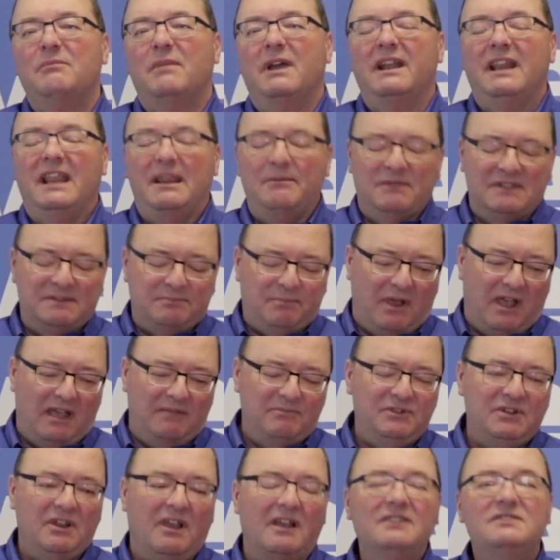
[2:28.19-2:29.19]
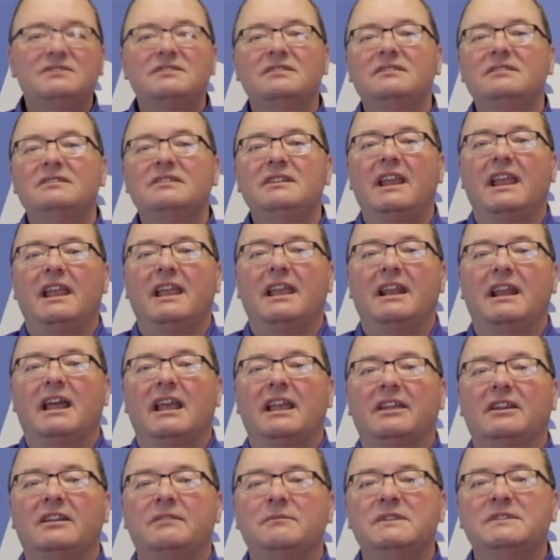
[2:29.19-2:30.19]
My name is Bob Johnson, and
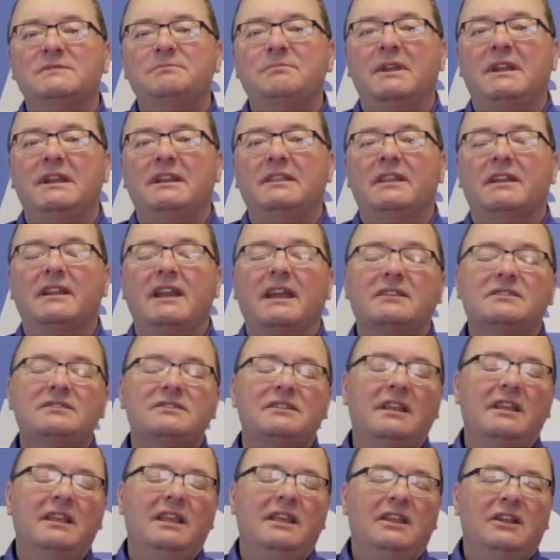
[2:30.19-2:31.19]
I'm going to be spending the next